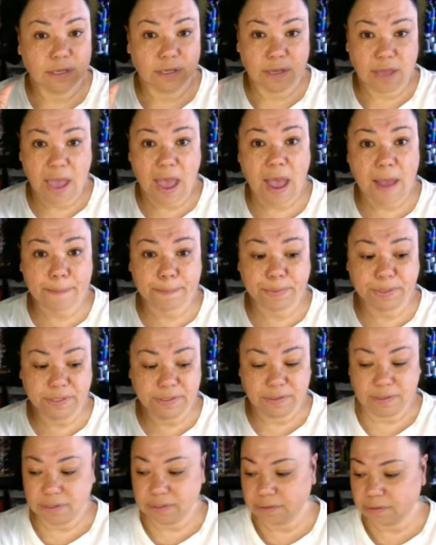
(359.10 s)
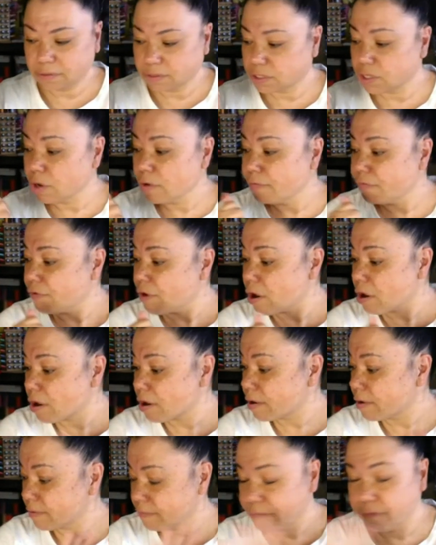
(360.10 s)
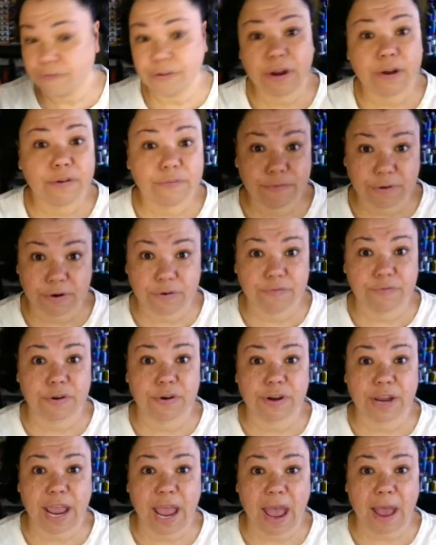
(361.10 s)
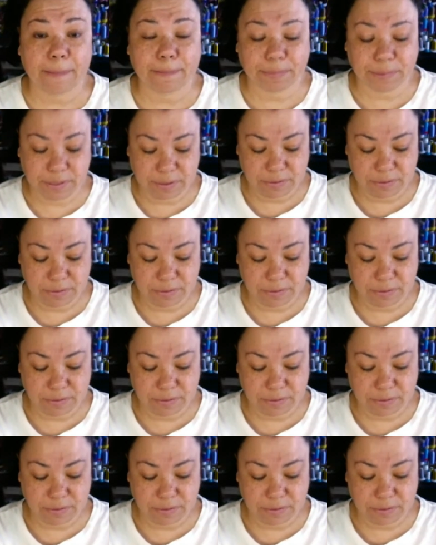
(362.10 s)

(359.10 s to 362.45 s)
happy. So far, very, very, very happy.